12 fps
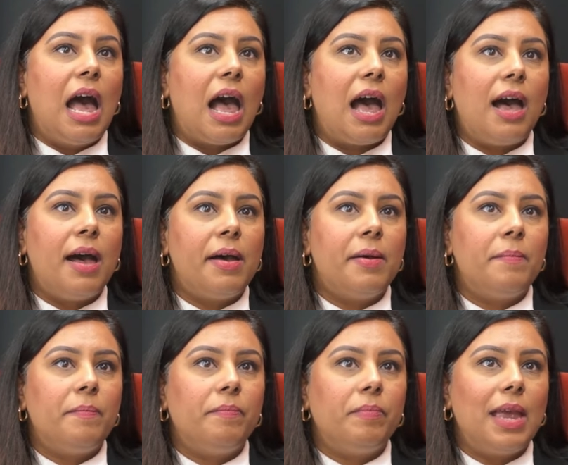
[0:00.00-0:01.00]

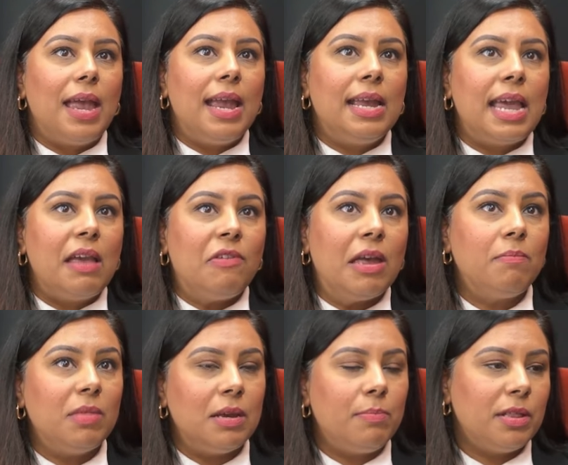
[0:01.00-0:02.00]
Um, it gave
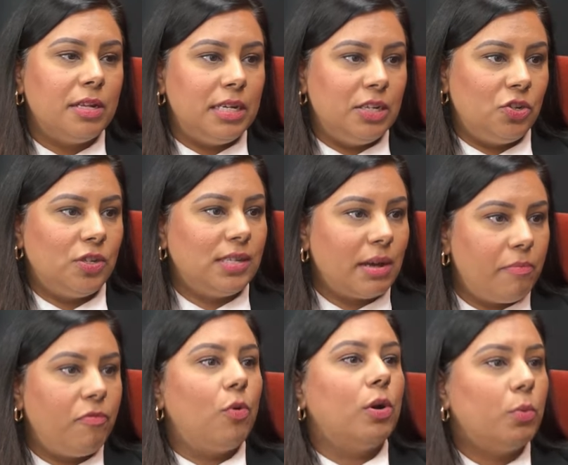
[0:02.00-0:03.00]
him the ability to step
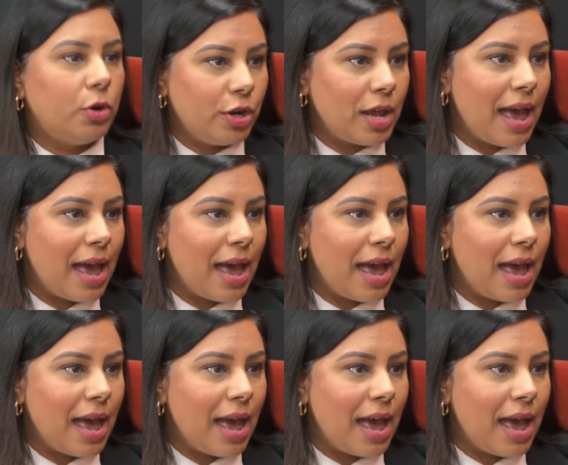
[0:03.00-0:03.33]
forward